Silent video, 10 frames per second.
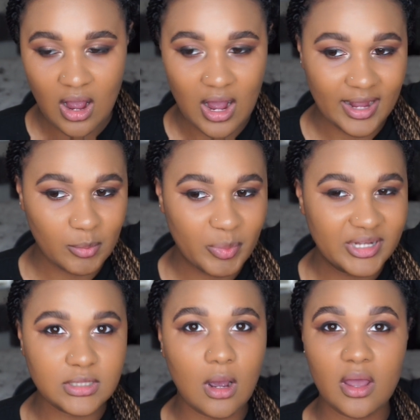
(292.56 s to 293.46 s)
I am a
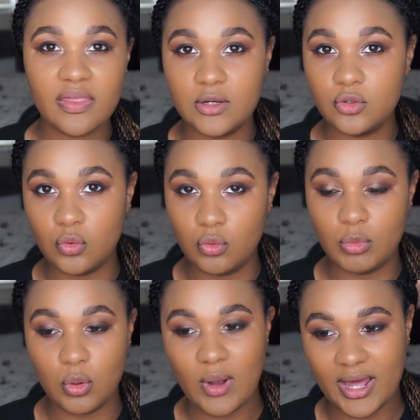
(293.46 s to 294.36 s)
bit darker than
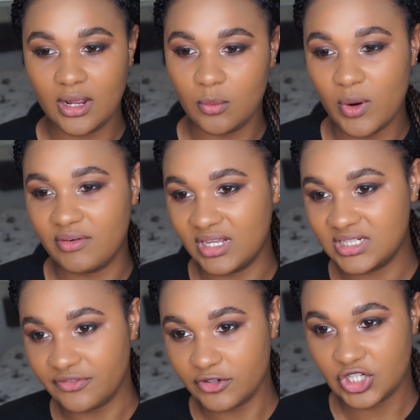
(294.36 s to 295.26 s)
normal, and I'm wearing a
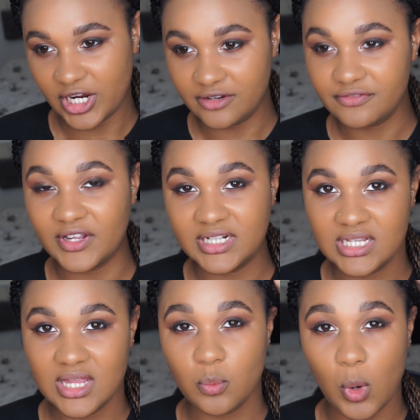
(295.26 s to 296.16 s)
different shade of
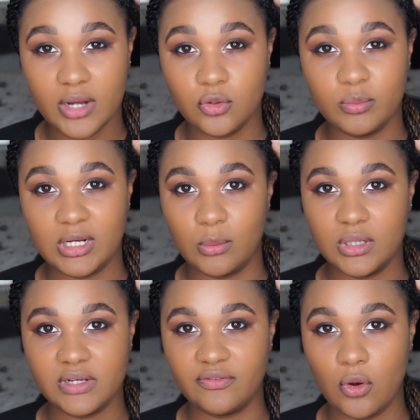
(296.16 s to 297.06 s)
Fenty than what I normally
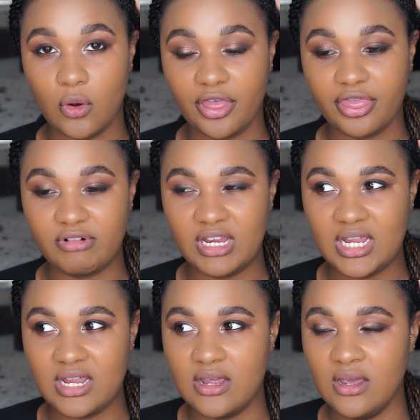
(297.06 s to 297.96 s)
would. I've got
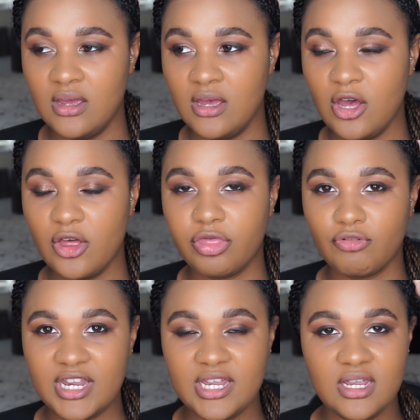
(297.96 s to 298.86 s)

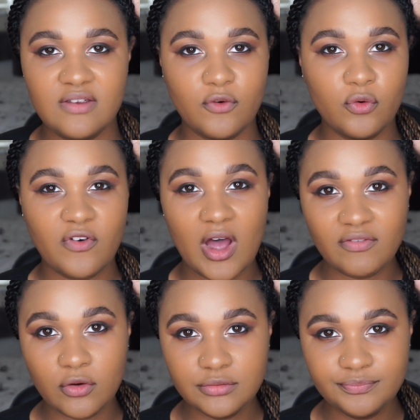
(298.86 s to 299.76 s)

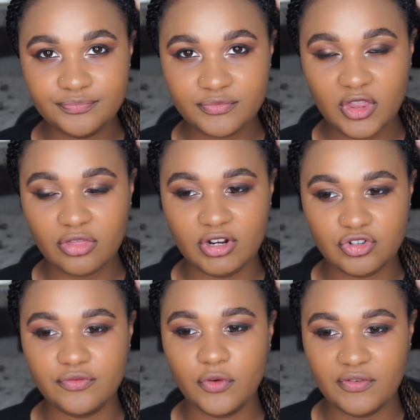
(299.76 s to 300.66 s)
345 on,
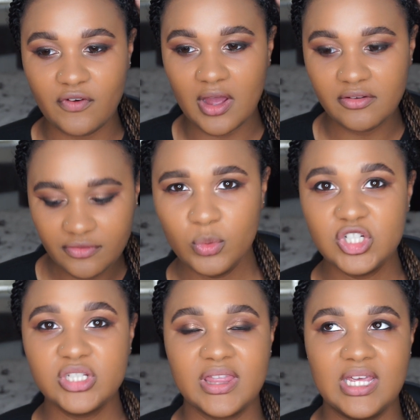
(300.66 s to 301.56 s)
345,
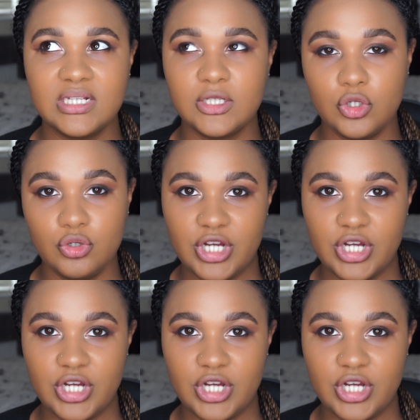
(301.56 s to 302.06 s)
which is, I think, is a new